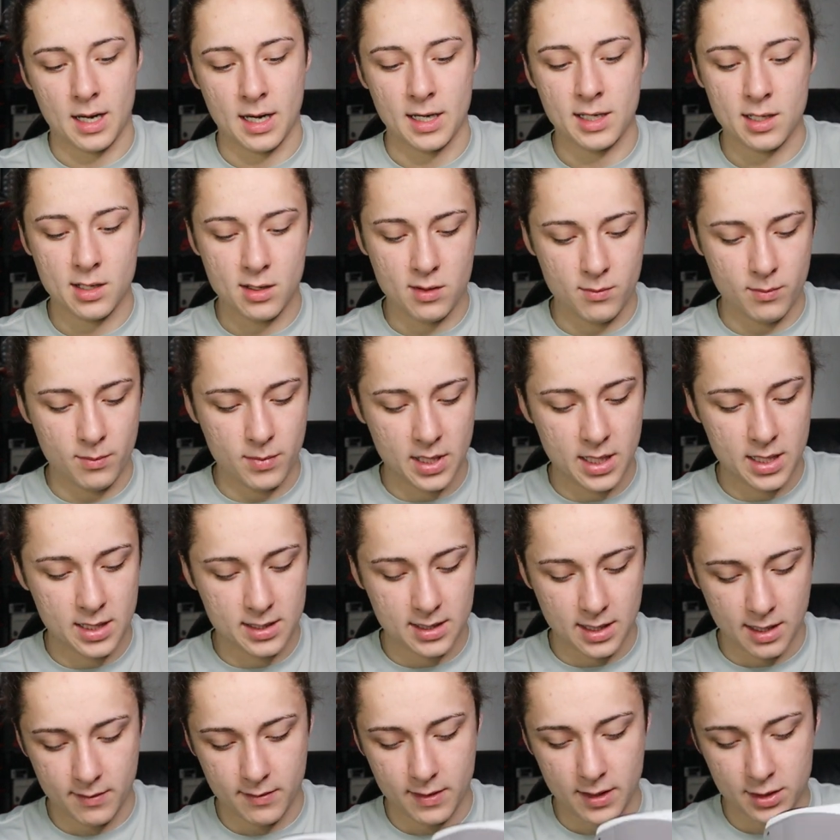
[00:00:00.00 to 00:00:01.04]
I know mids
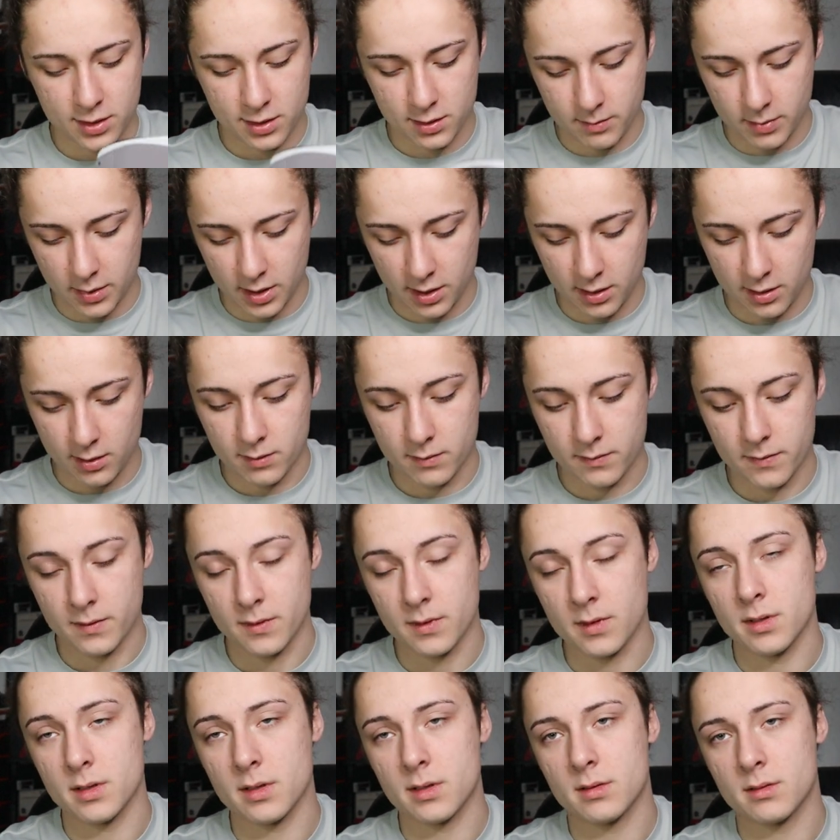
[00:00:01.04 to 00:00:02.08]
have actually been going for
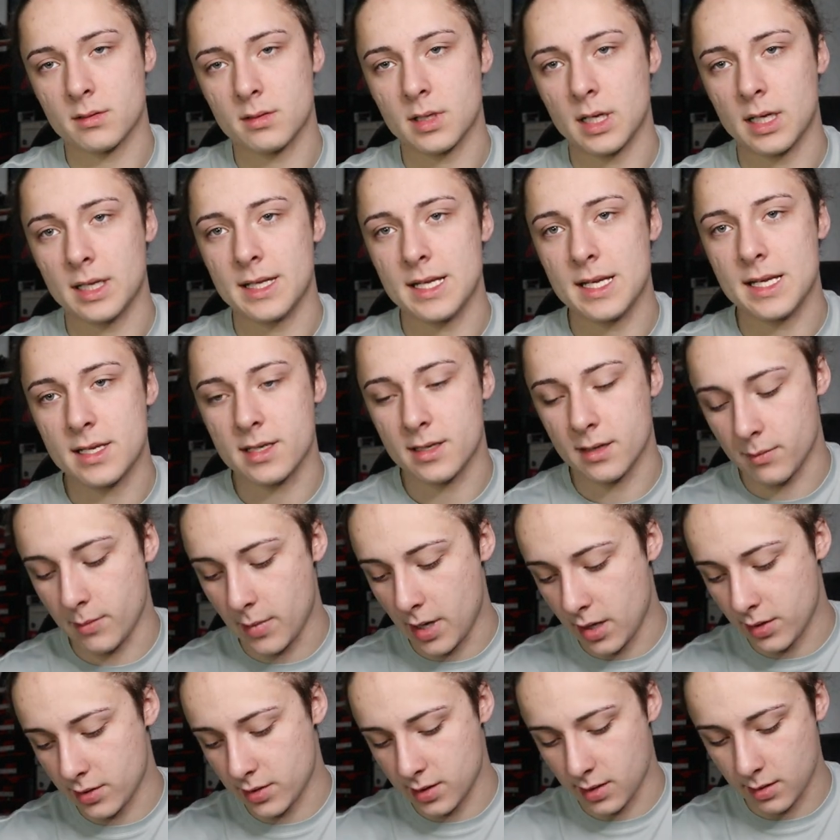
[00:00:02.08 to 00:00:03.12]
a decent
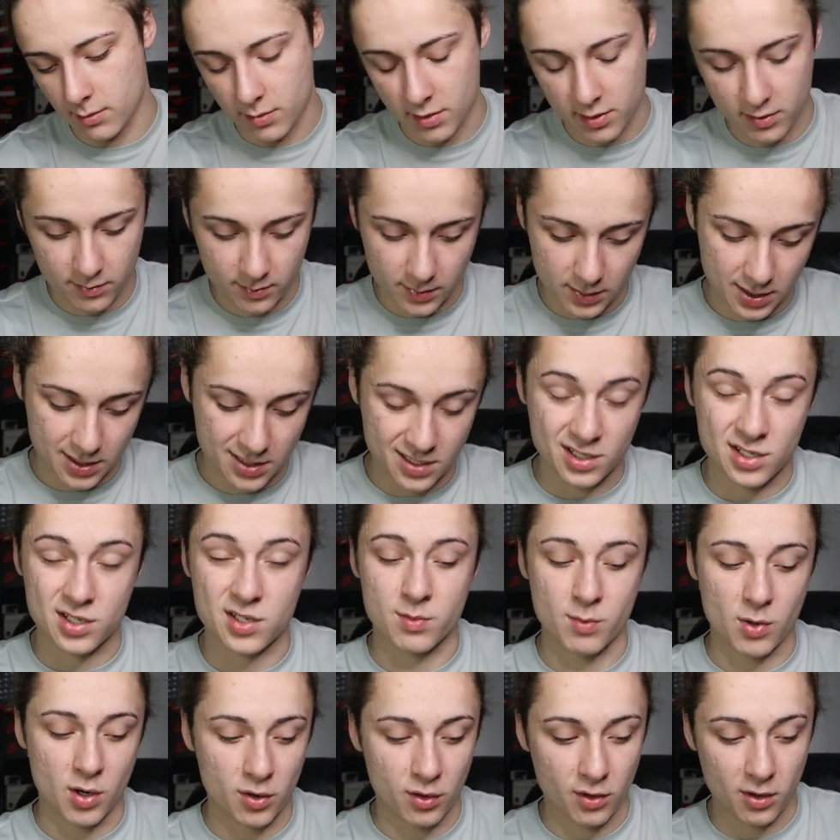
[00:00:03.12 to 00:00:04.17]
amount, some of them. This is
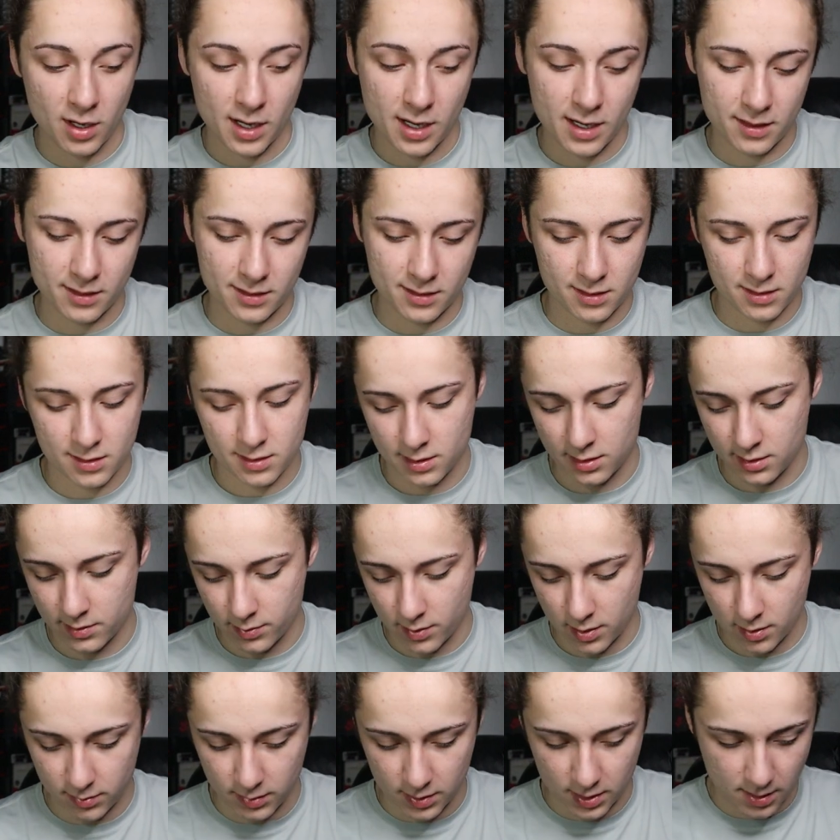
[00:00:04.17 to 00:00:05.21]
smoke gray, so it's
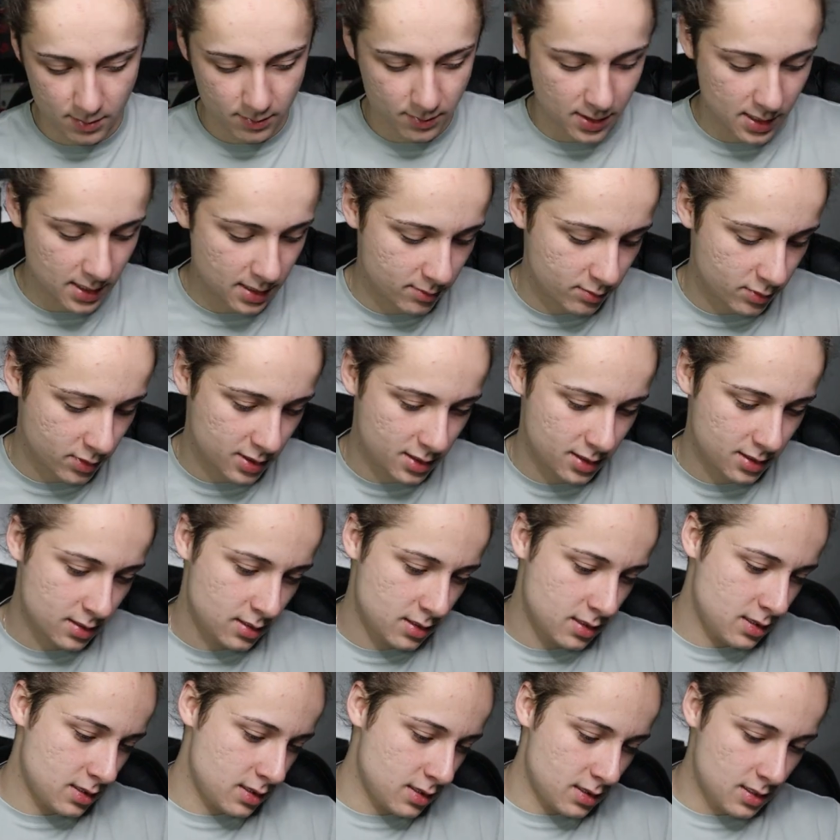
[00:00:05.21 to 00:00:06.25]
probably not bad, but
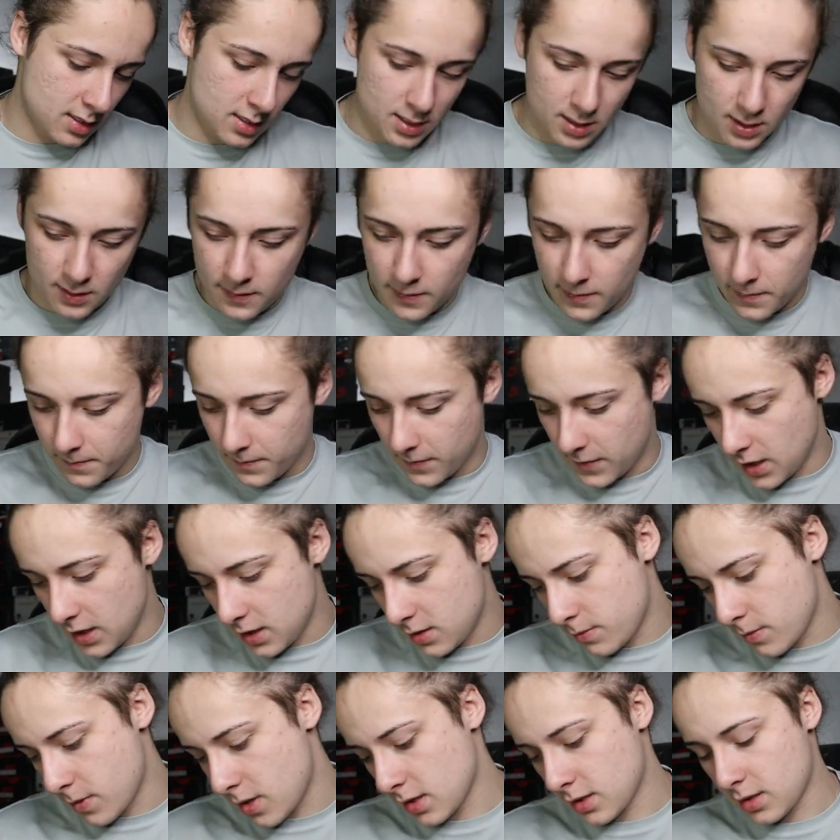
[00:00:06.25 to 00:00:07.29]

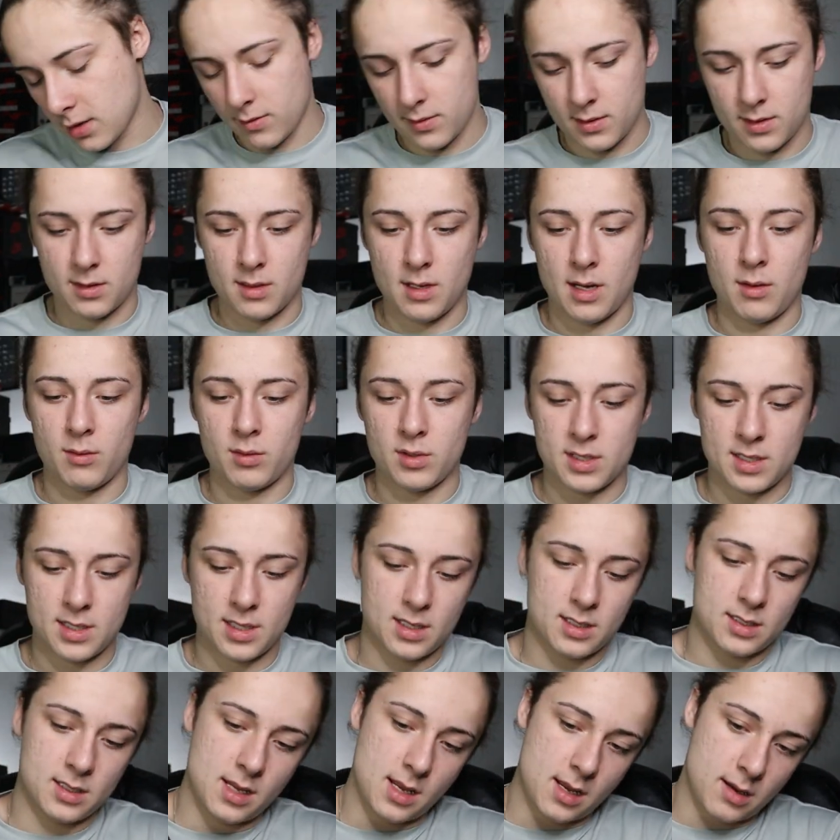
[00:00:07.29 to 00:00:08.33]
this box I, would, I wouldn't say
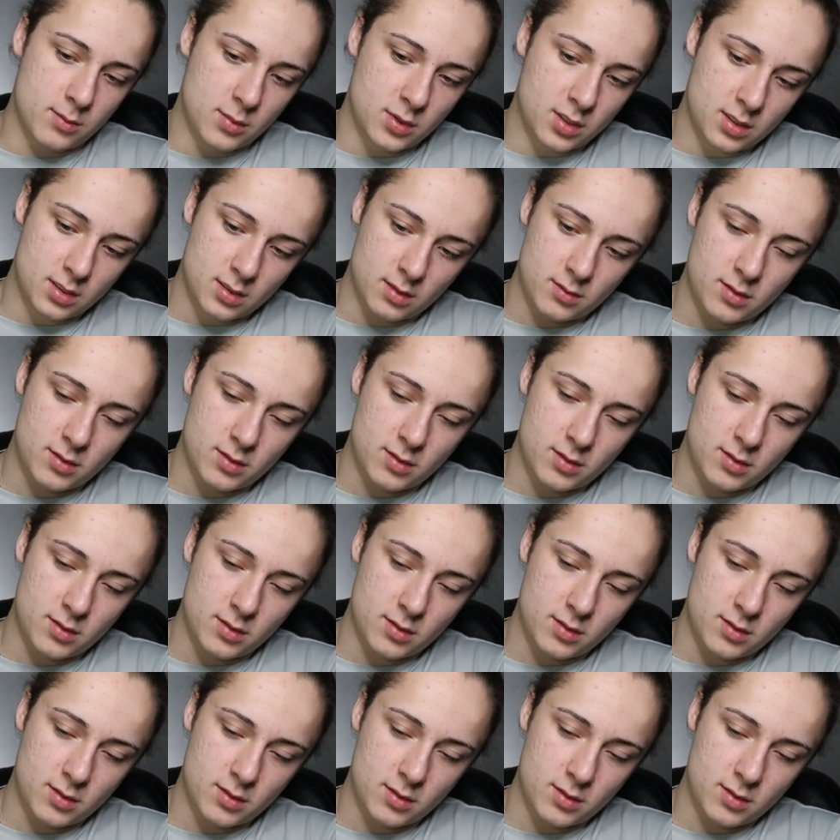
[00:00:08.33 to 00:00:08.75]
it's damaged.